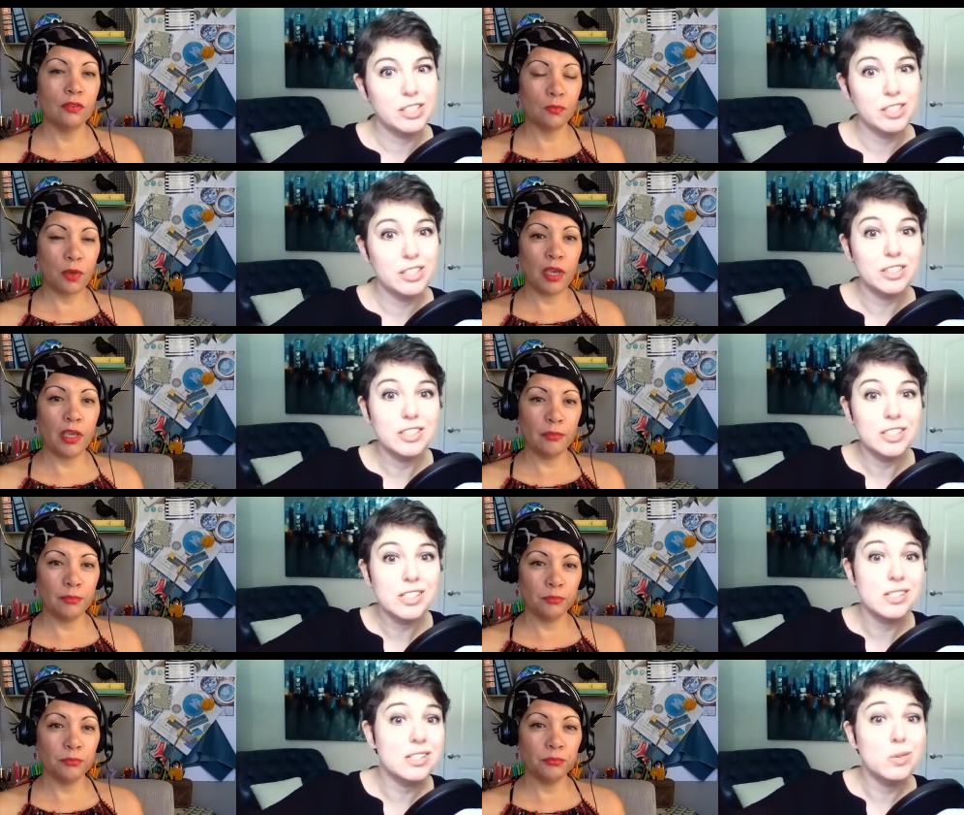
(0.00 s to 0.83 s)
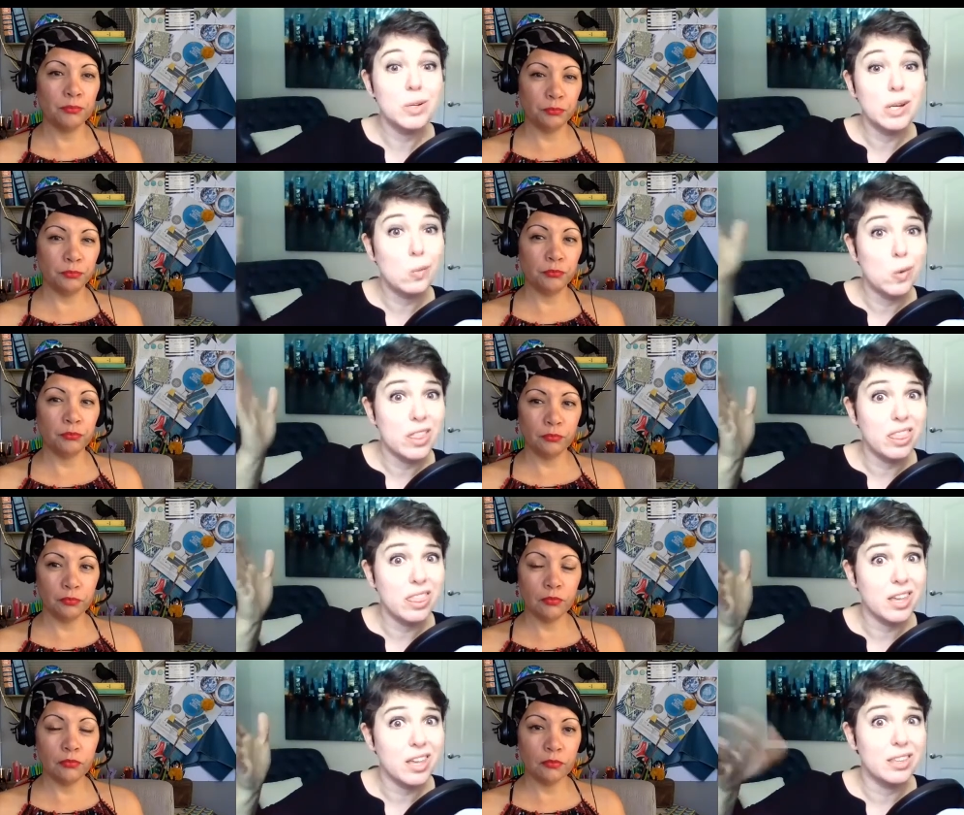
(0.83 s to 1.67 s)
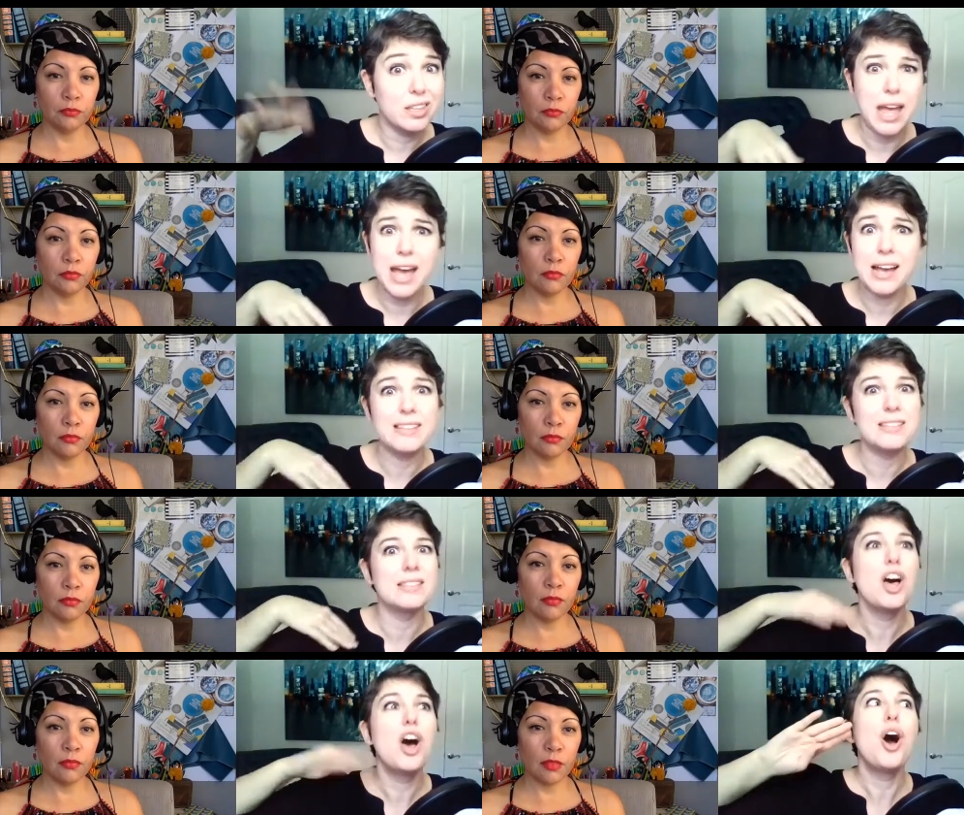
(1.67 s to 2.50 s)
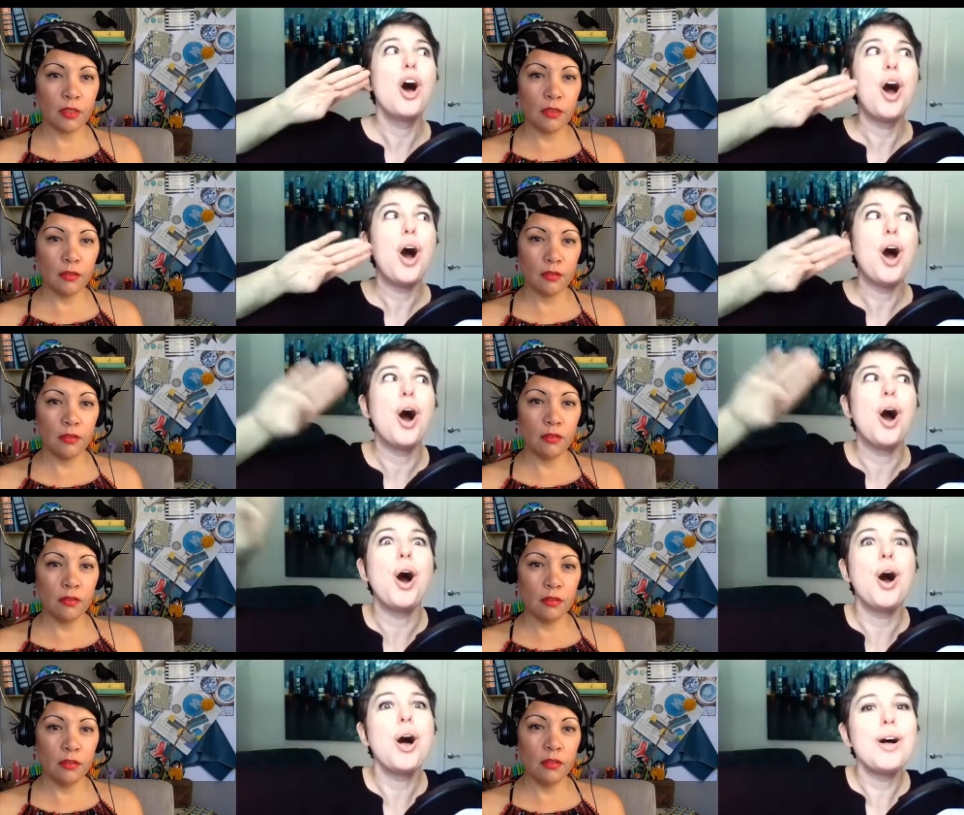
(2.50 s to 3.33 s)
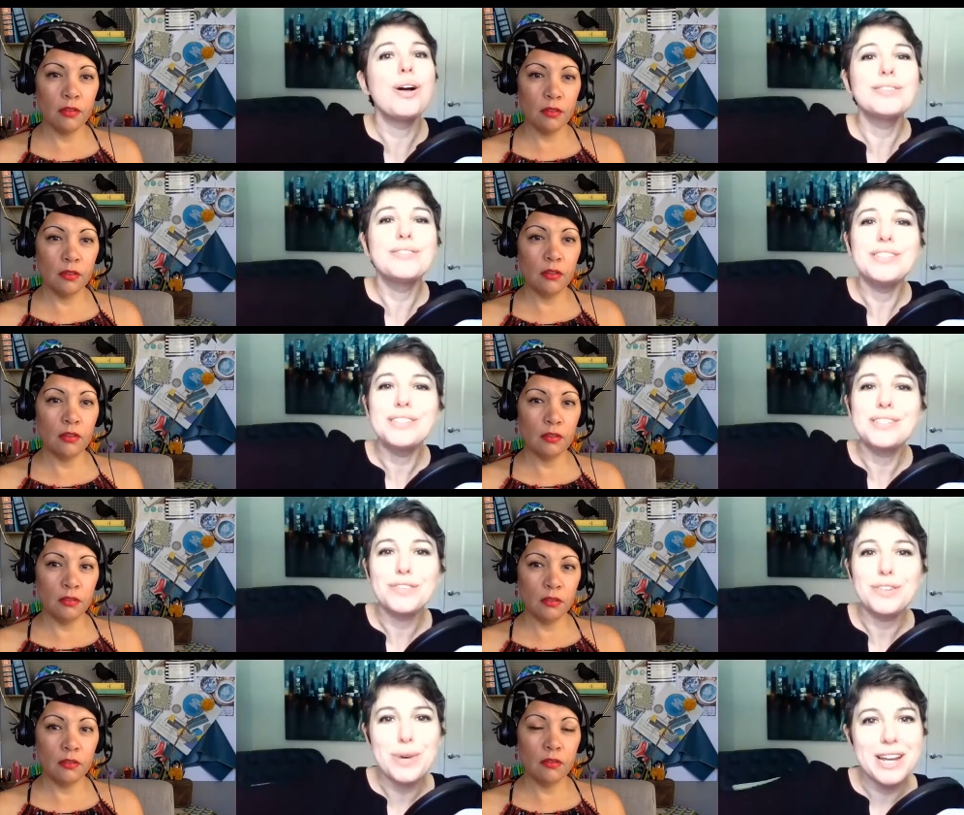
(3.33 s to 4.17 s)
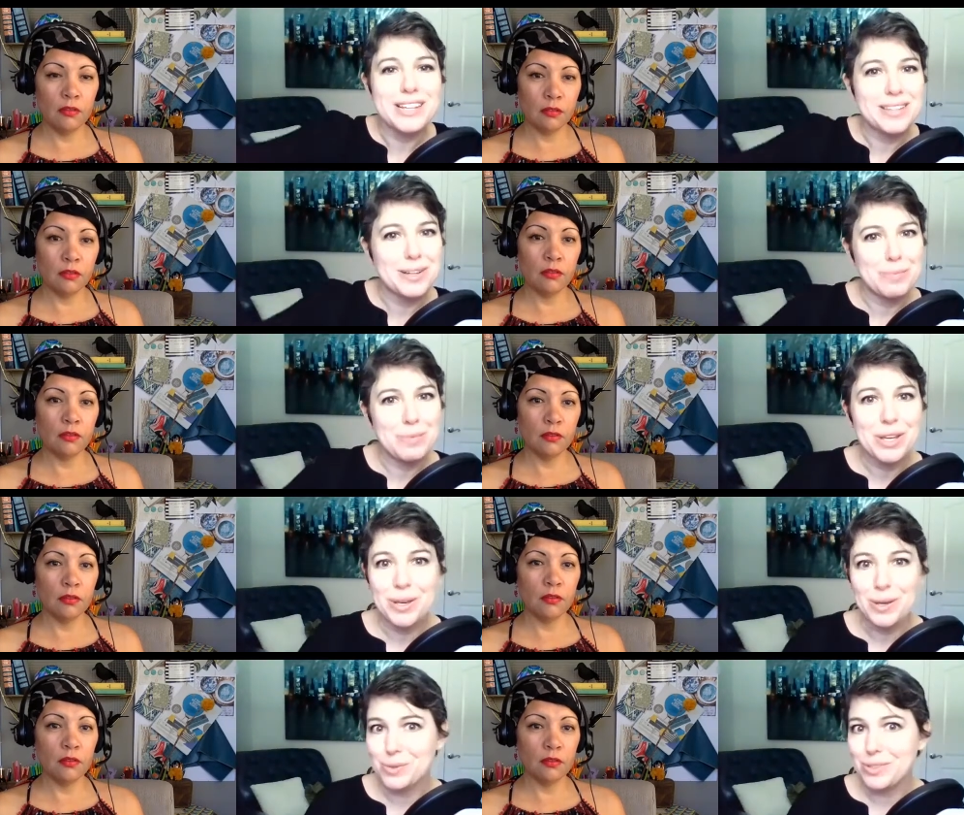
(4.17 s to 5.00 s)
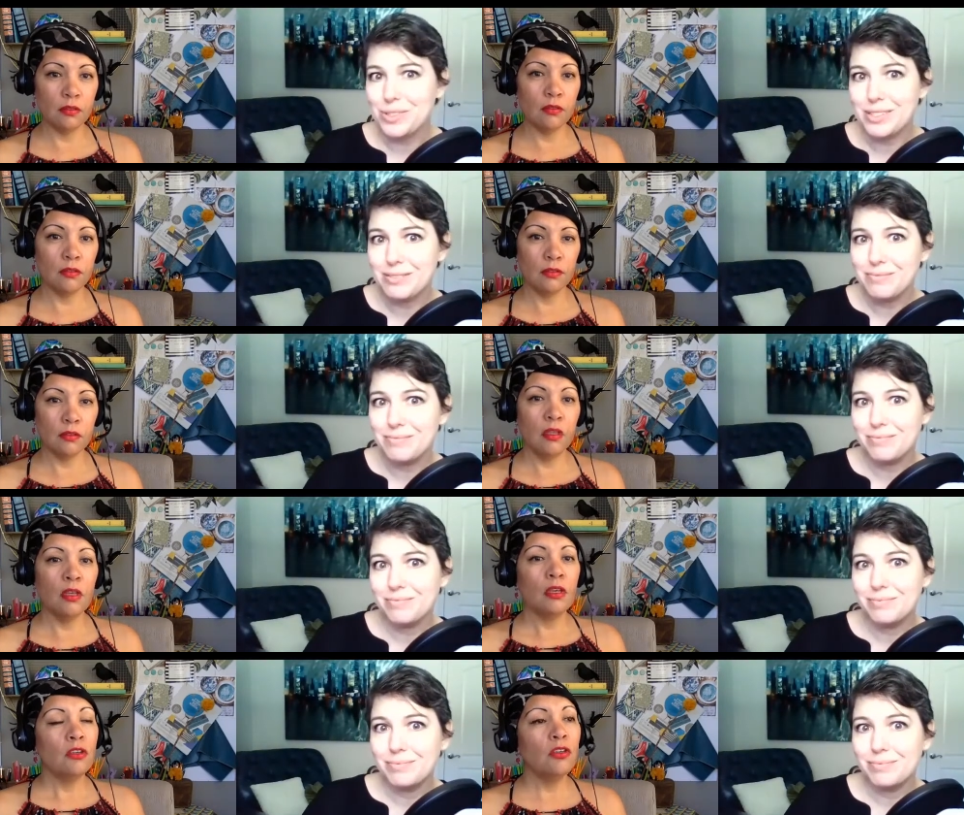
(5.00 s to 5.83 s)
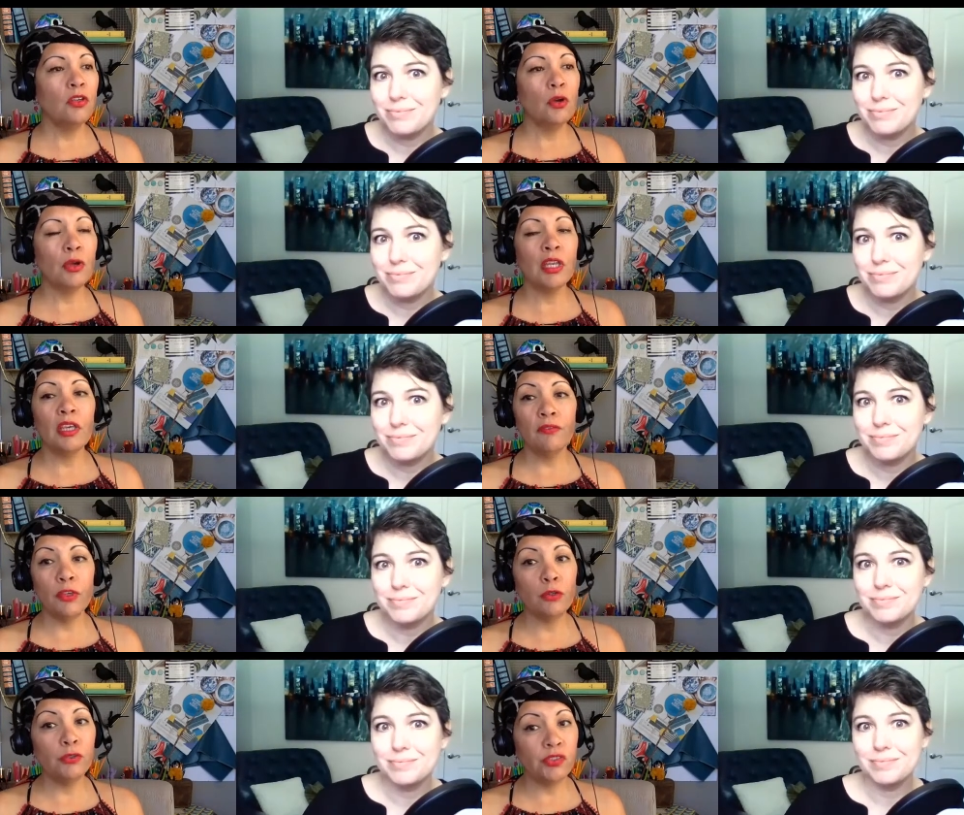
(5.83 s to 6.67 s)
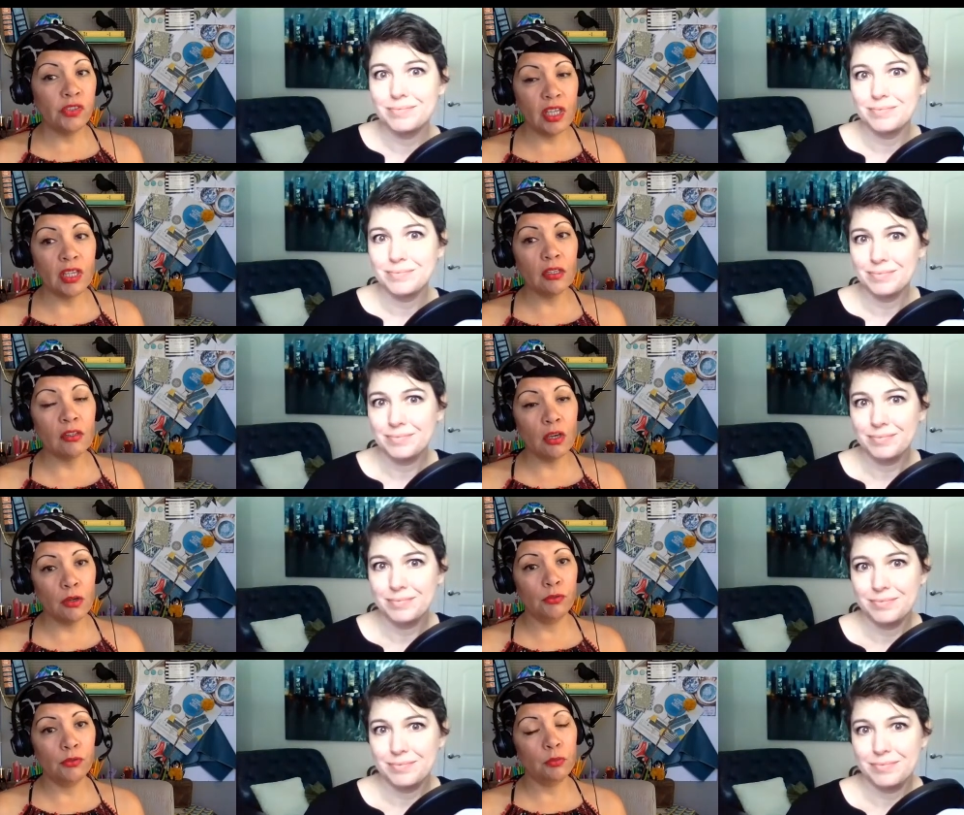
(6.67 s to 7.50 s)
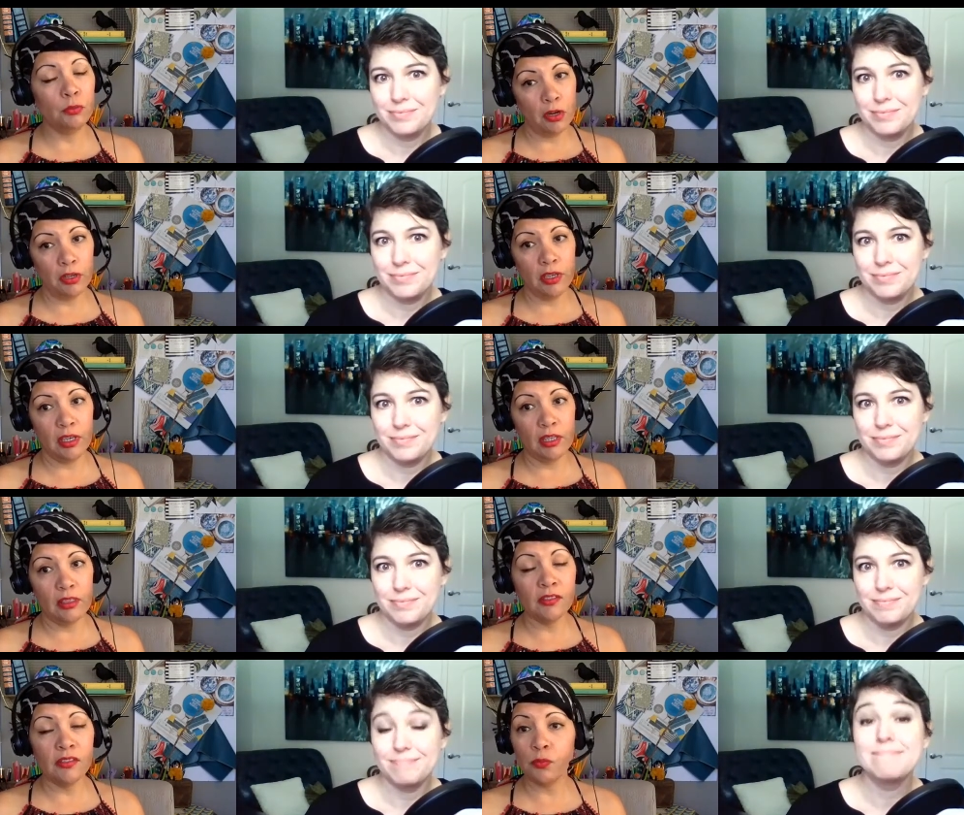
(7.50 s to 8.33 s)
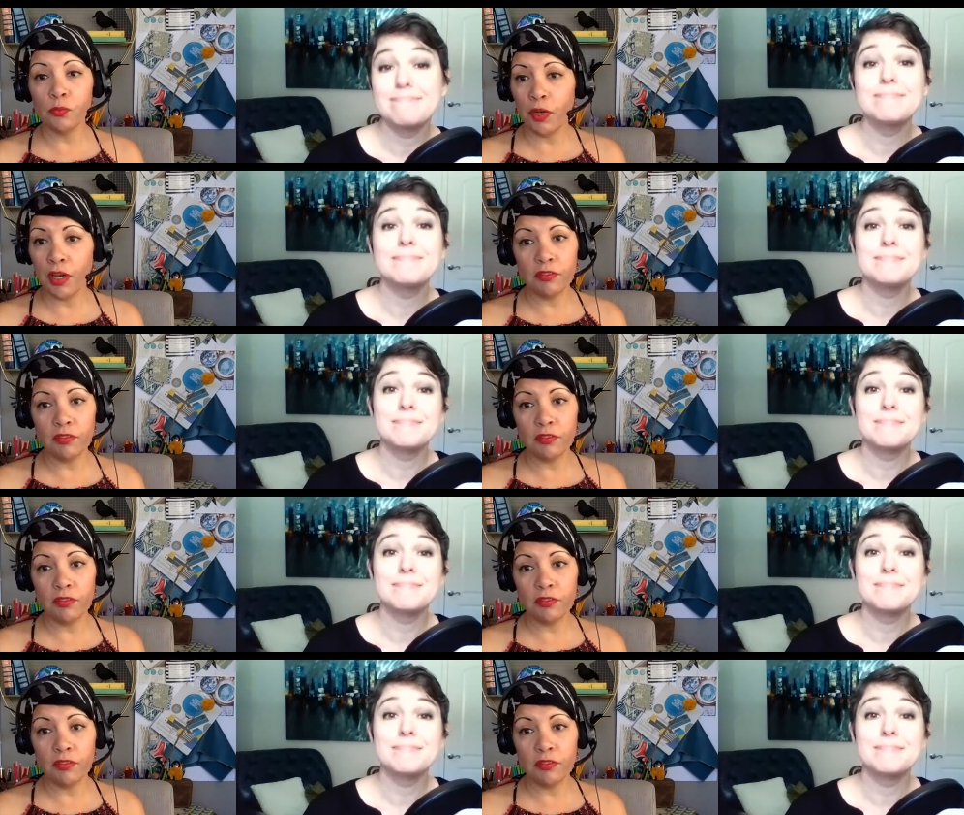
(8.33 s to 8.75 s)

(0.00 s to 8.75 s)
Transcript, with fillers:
Speaker 1: right you're just doing one thing that has all of these different ways it can be used
Speaker 2: you know and if you didn't go to market this is what i've